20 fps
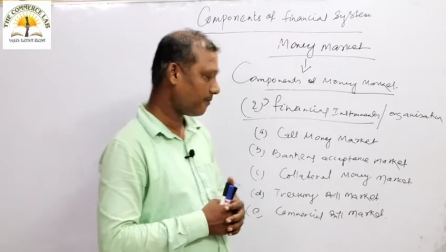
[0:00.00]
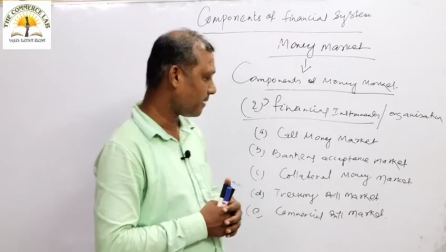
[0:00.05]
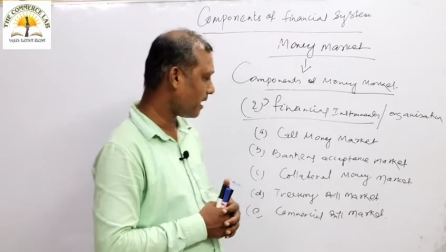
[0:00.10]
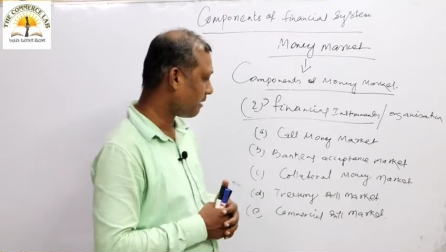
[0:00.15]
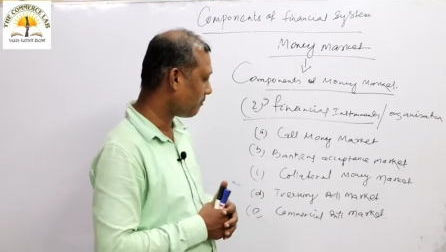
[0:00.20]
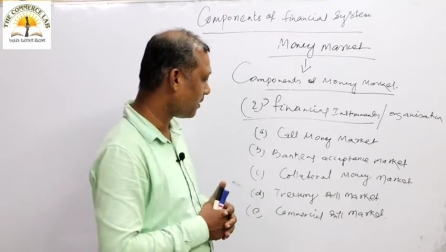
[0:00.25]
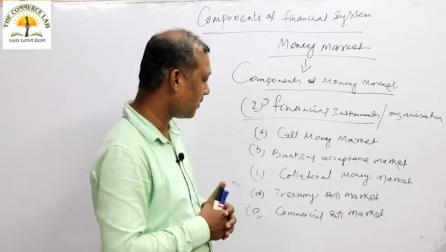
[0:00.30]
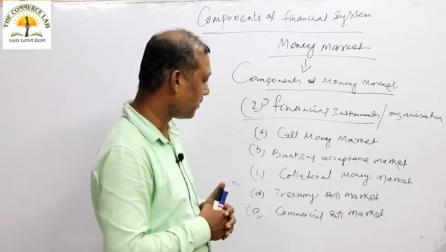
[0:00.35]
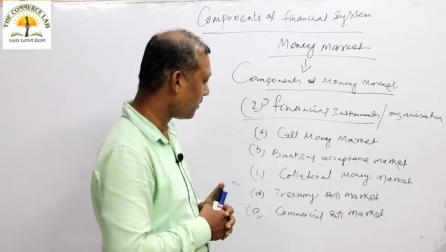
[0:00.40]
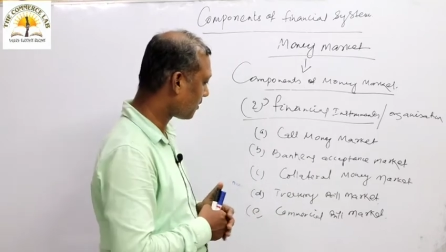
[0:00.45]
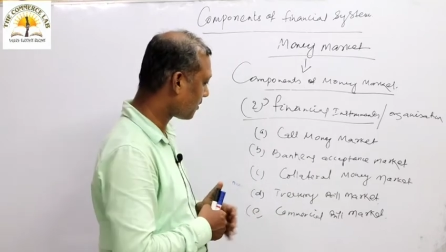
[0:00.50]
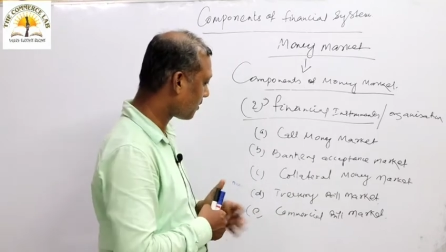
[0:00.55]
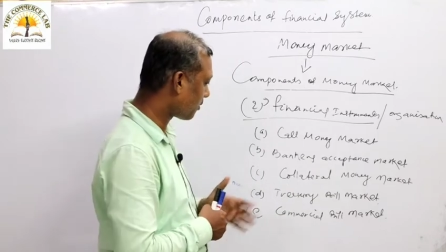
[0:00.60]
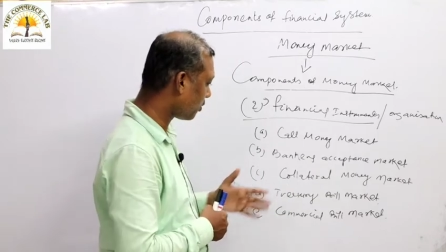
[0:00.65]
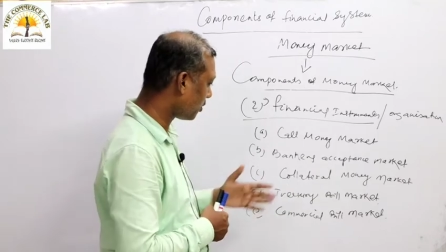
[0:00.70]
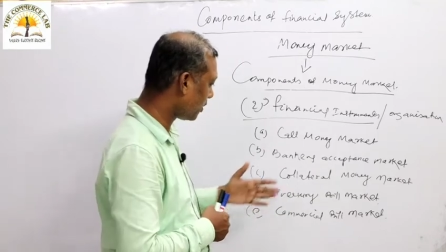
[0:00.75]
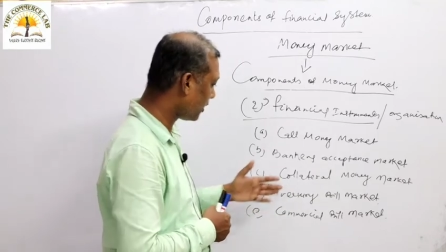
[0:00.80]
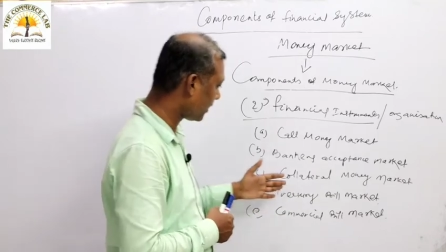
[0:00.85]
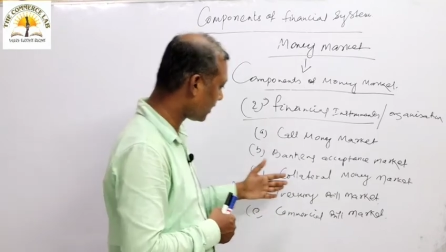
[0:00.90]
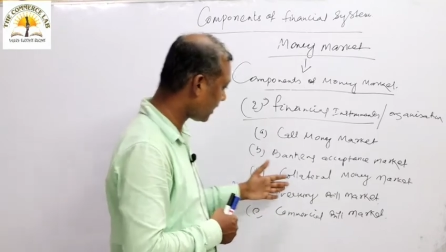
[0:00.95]
then will be your
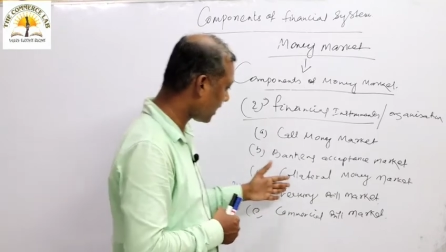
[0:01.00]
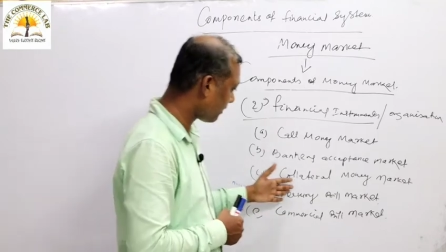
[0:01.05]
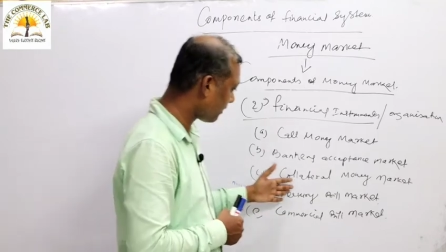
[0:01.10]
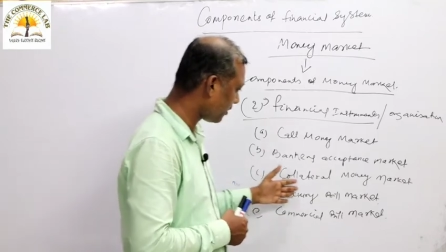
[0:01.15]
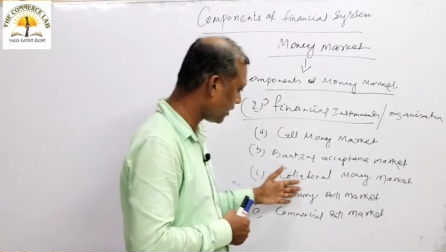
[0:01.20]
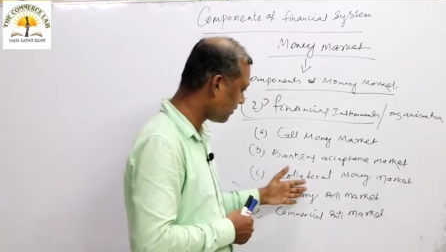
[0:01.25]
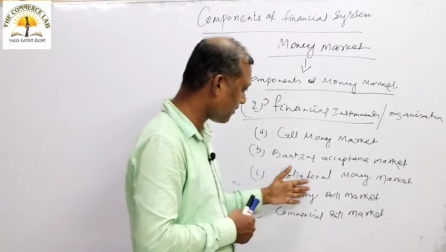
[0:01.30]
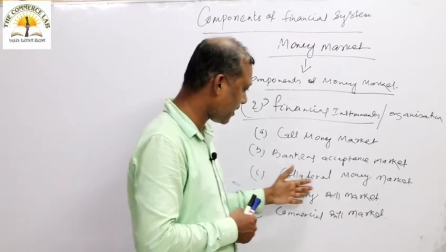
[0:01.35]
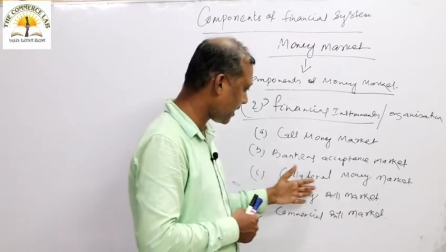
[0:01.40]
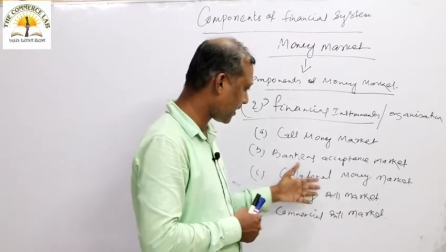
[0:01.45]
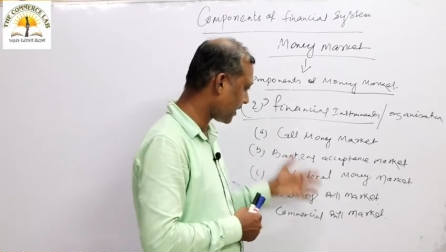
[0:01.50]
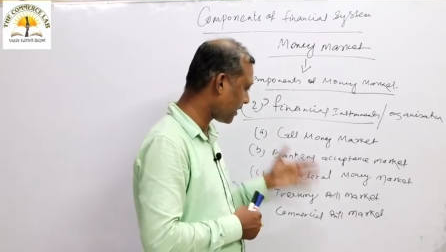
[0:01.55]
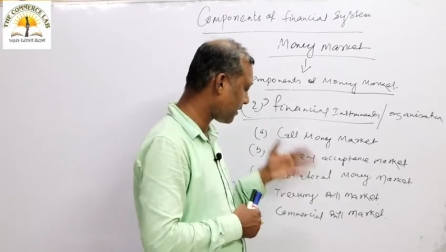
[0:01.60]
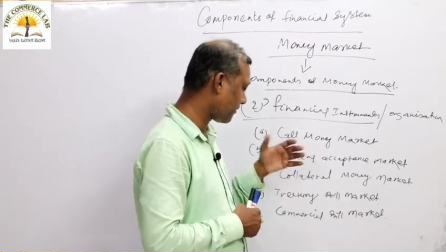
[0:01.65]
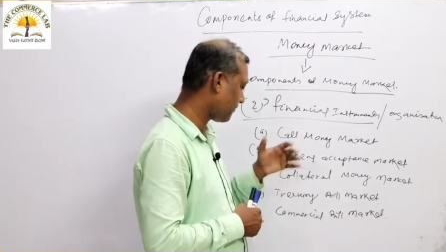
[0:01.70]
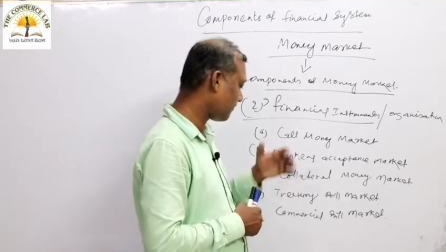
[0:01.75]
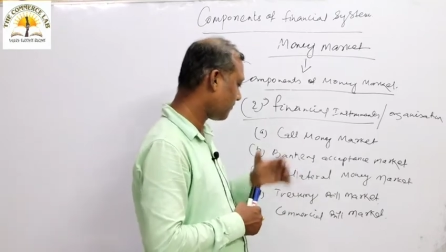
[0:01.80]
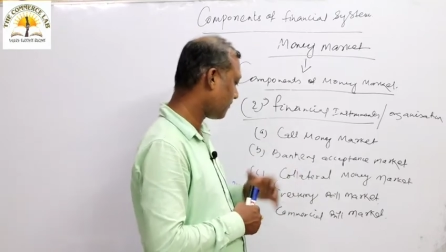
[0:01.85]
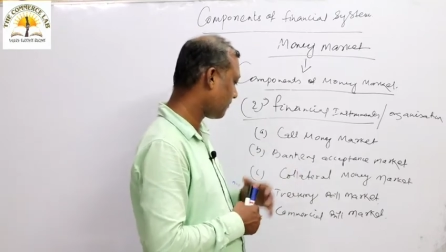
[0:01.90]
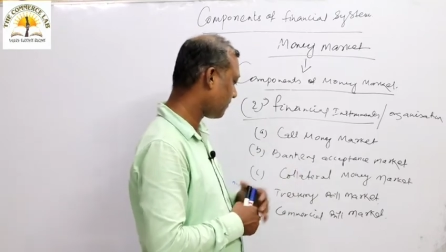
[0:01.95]
collateral money
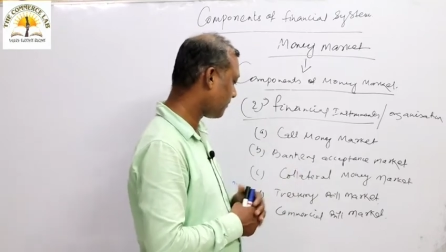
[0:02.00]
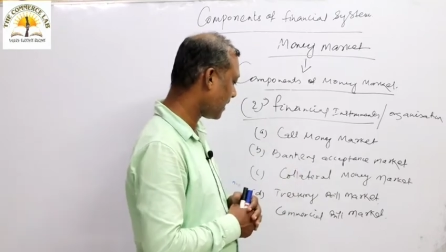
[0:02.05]
market,